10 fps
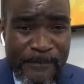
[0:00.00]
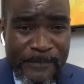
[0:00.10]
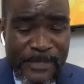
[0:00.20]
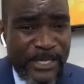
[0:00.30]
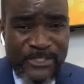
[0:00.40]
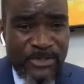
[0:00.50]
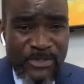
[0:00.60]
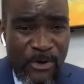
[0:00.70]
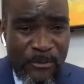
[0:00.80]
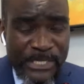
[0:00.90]
It's not
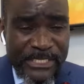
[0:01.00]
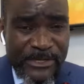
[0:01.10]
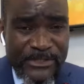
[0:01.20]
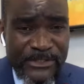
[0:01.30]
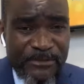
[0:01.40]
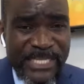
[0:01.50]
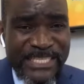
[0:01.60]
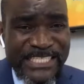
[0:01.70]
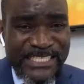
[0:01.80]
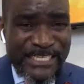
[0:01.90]
all Pentecostals, but
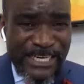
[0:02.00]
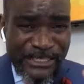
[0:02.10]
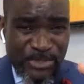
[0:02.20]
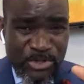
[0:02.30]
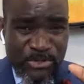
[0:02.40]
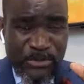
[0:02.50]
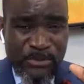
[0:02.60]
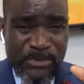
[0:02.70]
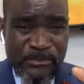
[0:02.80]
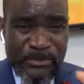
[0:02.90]
this little group.
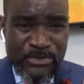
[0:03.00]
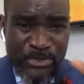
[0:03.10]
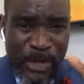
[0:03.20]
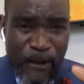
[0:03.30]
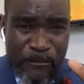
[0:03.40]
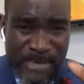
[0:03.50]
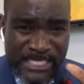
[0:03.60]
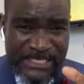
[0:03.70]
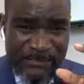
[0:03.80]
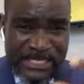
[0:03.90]
You know how messed
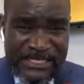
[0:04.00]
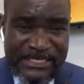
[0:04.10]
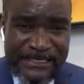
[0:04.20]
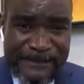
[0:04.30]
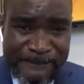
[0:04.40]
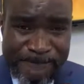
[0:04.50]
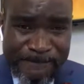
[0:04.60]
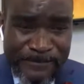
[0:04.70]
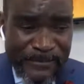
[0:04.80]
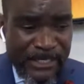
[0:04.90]
up it is.
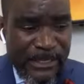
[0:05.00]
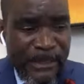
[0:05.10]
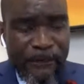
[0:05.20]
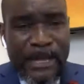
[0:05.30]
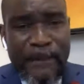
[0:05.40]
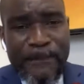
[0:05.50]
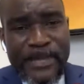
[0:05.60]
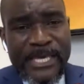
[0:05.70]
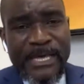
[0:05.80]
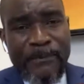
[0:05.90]

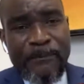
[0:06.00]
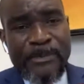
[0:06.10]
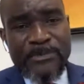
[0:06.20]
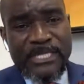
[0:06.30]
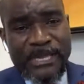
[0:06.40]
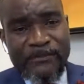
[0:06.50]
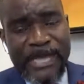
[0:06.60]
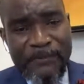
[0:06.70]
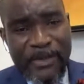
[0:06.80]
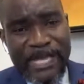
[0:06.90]
Bapika butane
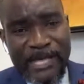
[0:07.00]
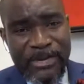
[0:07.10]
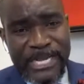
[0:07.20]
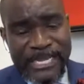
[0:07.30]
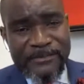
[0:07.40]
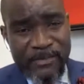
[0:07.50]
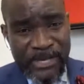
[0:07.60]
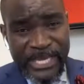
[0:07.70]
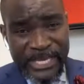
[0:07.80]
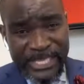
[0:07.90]
baipanga kwana kalimo
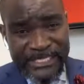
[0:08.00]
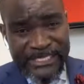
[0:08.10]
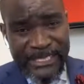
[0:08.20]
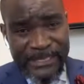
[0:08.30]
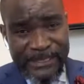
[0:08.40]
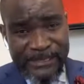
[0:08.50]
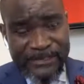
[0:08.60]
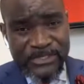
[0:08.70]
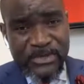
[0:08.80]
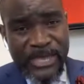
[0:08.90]
elesa.
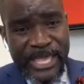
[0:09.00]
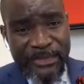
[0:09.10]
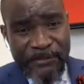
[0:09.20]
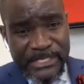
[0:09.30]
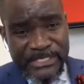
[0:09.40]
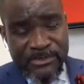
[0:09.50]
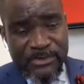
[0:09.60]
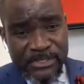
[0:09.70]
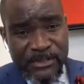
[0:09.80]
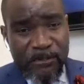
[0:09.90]
So any person who
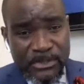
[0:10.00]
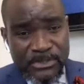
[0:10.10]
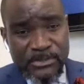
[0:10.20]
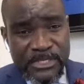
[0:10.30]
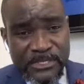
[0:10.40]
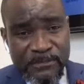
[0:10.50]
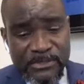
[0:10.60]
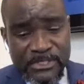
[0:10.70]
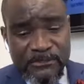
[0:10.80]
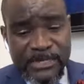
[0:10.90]
is opposed to this
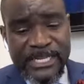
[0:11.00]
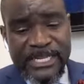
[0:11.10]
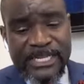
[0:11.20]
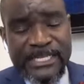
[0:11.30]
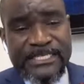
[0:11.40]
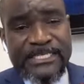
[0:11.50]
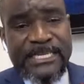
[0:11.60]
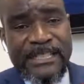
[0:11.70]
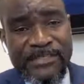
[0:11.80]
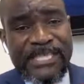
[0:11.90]
butane barerandati,
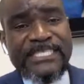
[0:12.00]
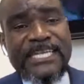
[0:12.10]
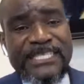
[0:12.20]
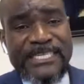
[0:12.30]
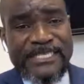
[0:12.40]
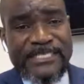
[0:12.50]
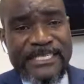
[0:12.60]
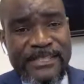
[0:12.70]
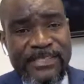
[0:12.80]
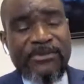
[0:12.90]
they are Satanists.
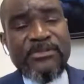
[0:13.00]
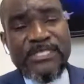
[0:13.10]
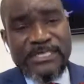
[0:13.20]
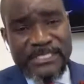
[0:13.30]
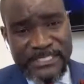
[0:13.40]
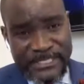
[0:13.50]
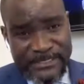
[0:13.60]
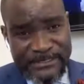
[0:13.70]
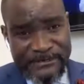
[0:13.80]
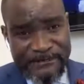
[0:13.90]
They are not
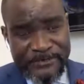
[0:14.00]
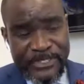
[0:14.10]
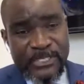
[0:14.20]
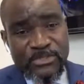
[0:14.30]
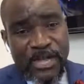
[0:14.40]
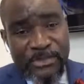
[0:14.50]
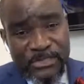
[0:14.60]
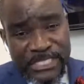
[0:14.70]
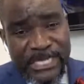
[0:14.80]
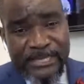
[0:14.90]
Christians. So are you
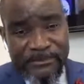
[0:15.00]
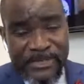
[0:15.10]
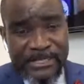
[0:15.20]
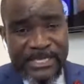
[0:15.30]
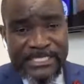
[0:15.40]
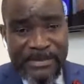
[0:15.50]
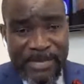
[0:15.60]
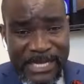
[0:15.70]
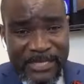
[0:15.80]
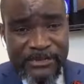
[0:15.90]
telling me that I'm a
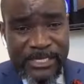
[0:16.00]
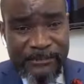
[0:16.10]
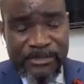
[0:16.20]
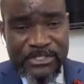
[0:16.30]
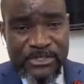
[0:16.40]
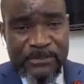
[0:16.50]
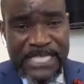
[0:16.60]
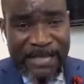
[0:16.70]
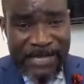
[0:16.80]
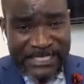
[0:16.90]
Catholic bishops,
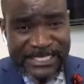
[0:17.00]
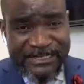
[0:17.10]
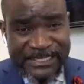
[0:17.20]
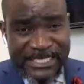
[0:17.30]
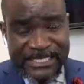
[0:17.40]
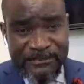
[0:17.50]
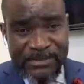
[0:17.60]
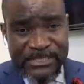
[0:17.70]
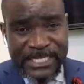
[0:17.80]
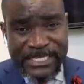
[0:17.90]
about they reject
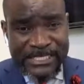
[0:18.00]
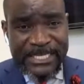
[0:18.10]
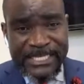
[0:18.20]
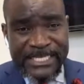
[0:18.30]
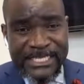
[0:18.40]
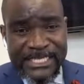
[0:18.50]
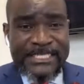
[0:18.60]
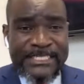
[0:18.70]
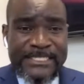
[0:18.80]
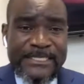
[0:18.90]
butane, they are
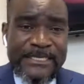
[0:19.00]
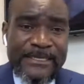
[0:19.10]
Satanists?